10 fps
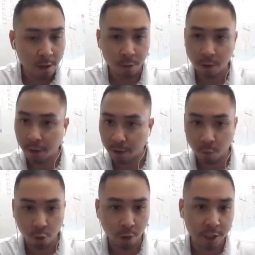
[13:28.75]
there are other
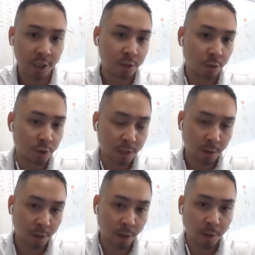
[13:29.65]
motorized shade solutions
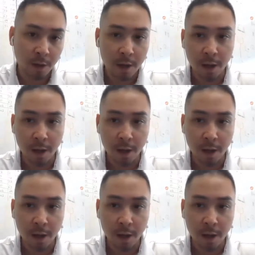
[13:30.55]
out there.